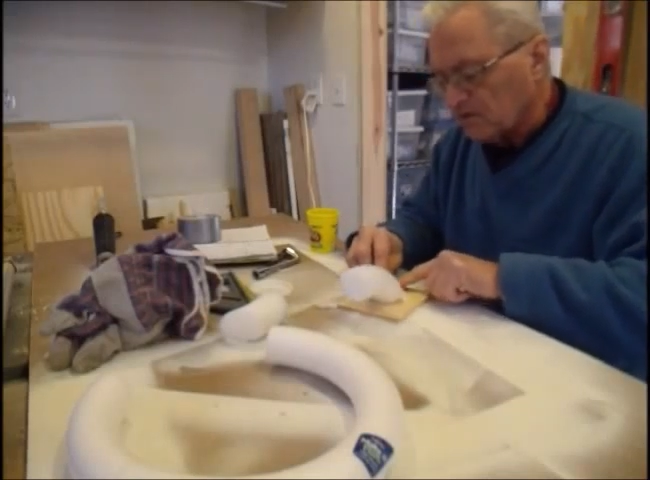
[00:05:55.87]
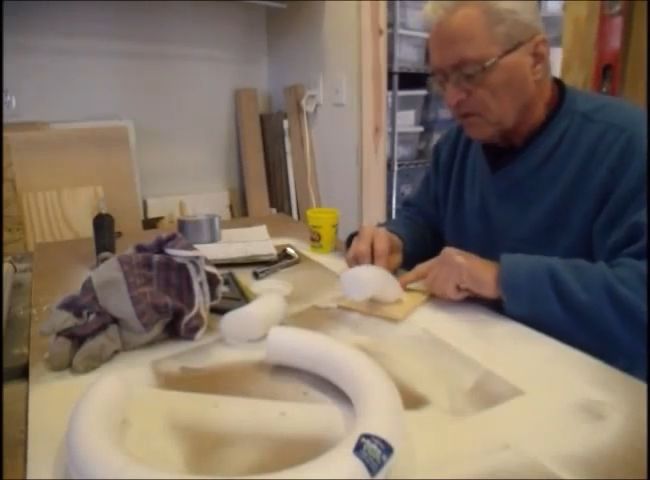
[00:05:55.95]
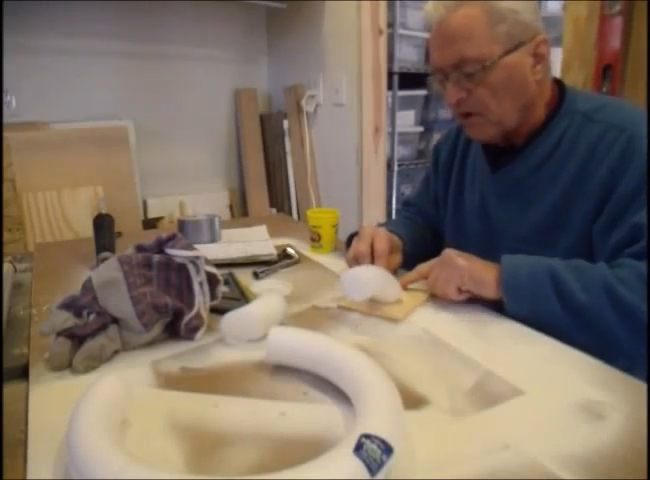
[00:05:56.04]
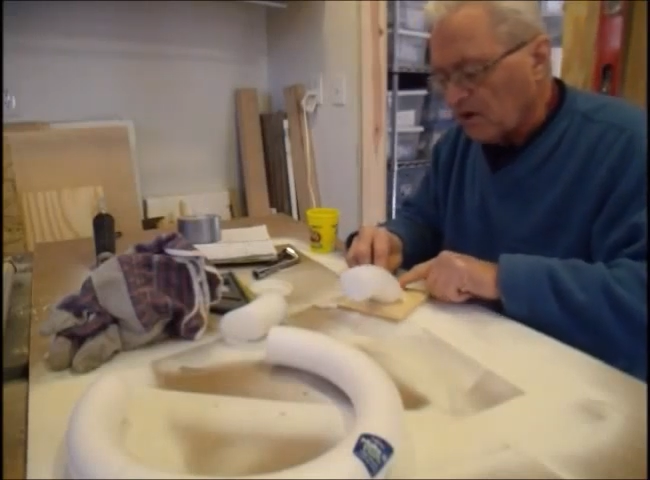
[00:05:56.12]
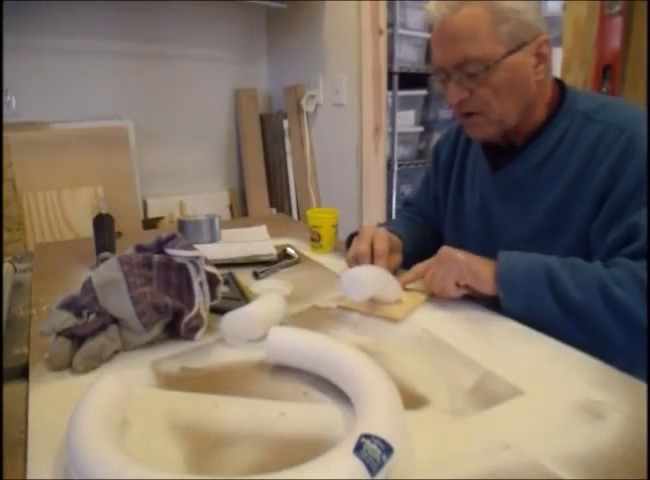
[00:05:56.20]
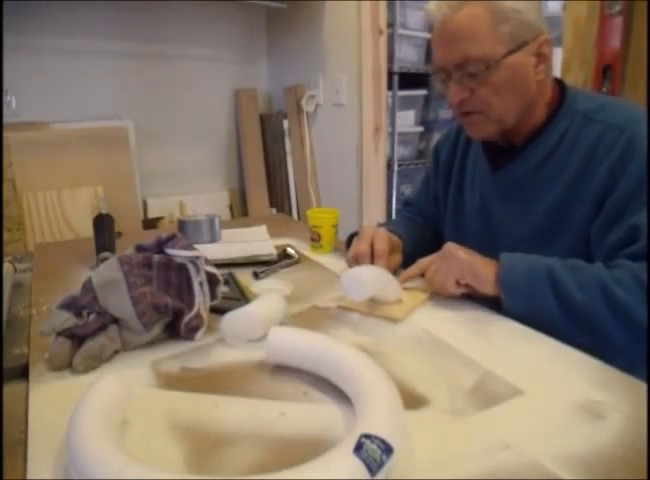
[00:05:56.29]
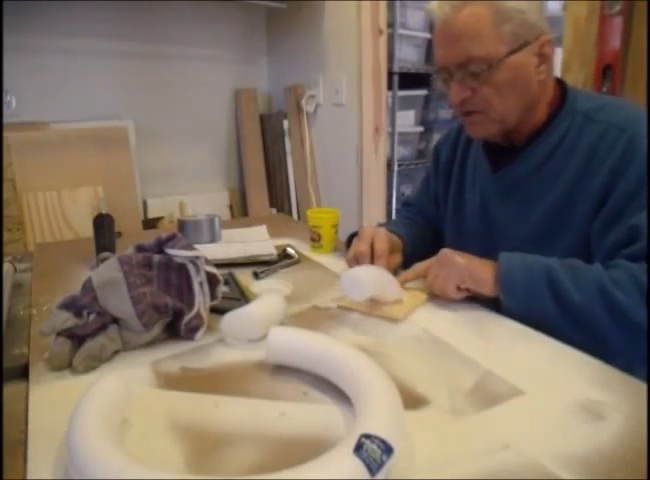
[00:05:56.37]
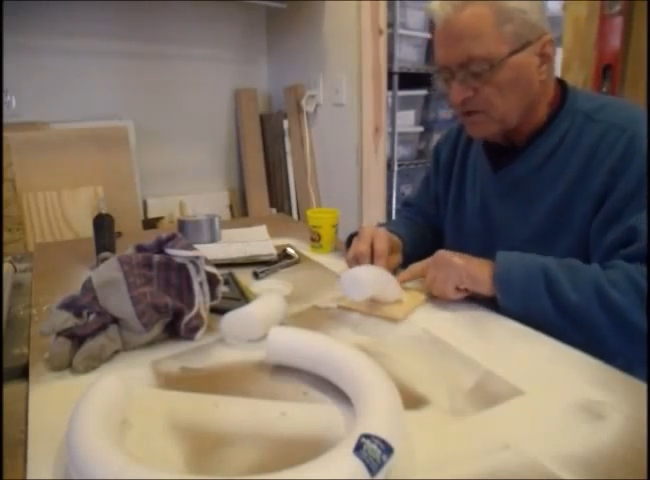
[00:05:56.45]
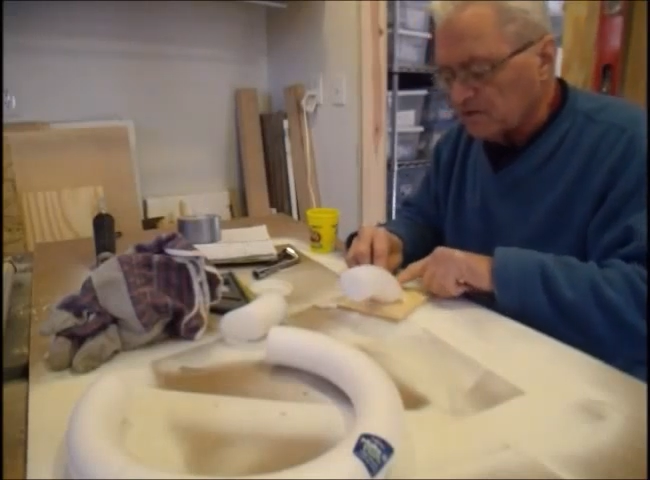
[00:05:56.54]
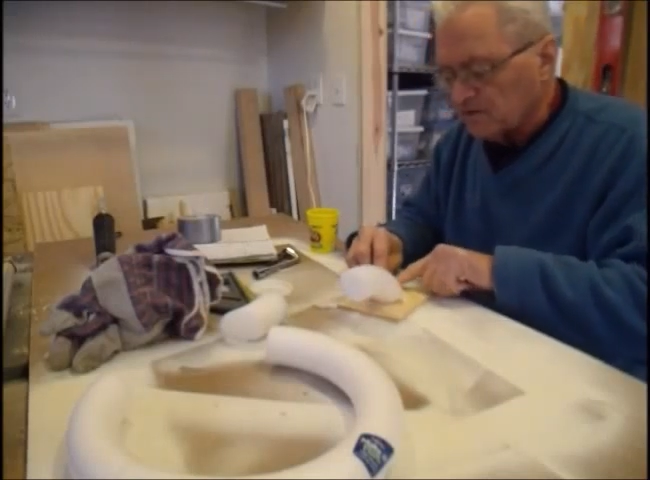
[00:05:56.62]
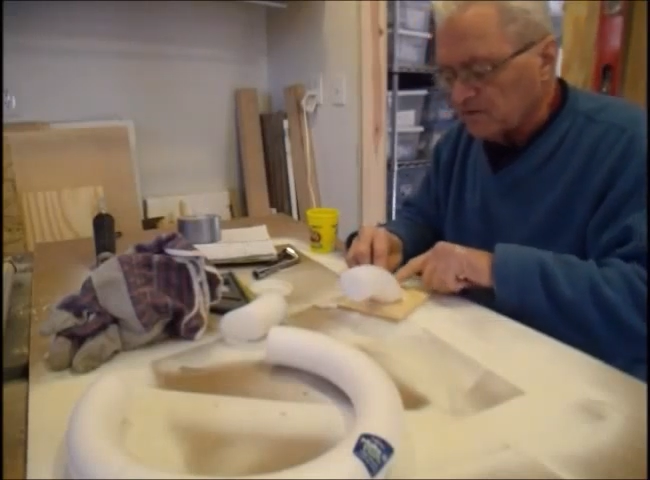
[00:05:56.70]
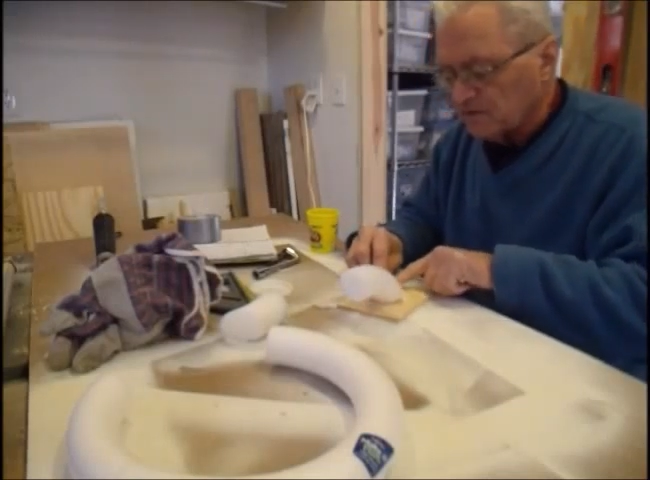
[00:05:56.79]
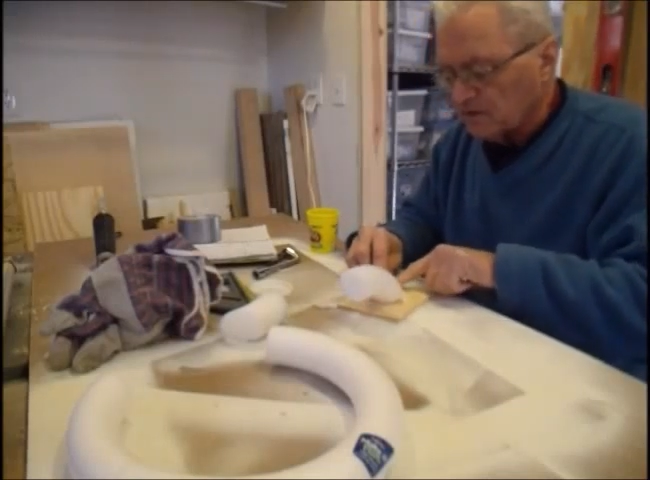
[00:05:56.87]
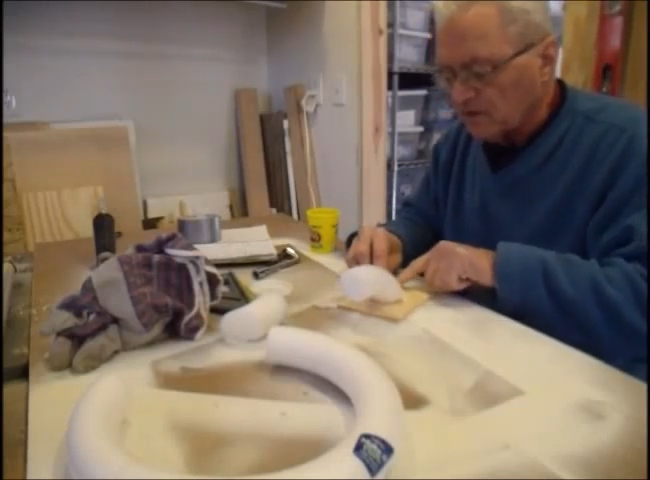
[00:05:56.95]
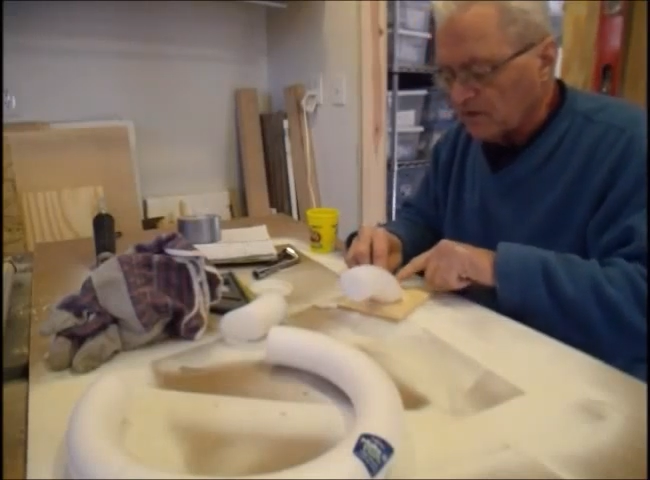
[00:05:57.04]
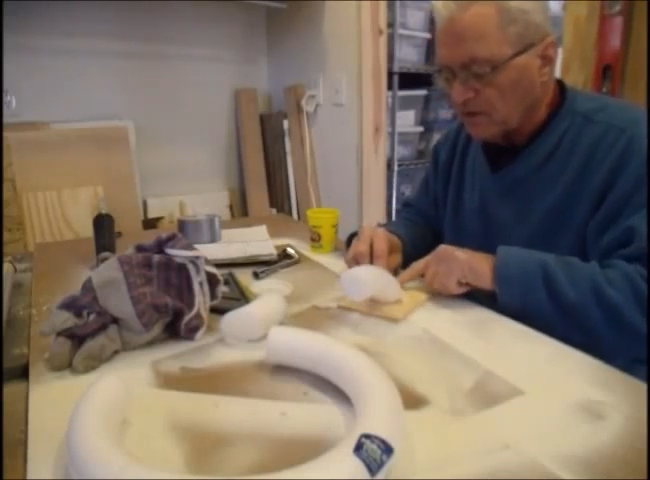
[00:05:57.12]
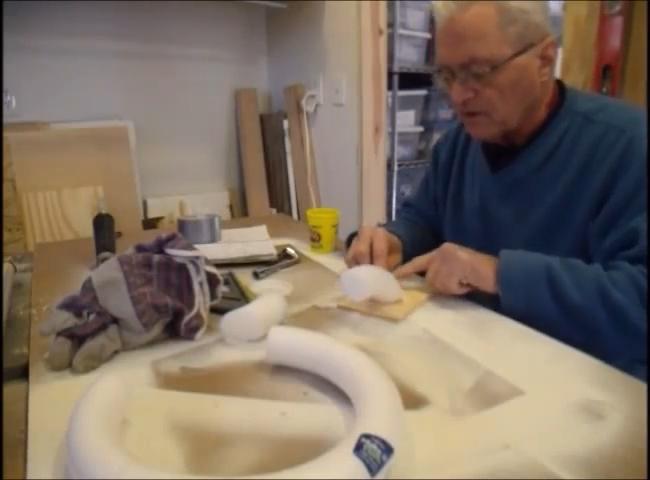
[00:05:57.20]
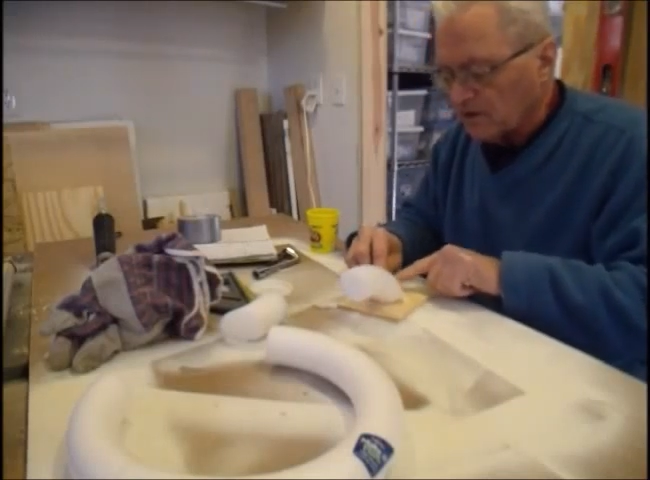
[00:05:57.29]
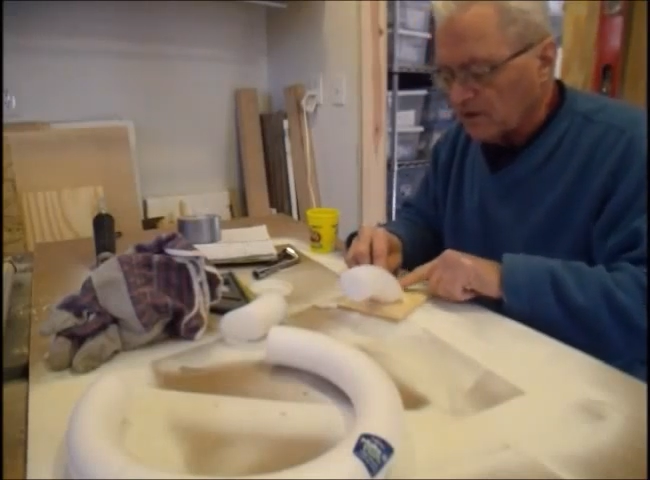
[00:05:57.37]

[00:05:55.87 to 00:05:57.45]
quality of your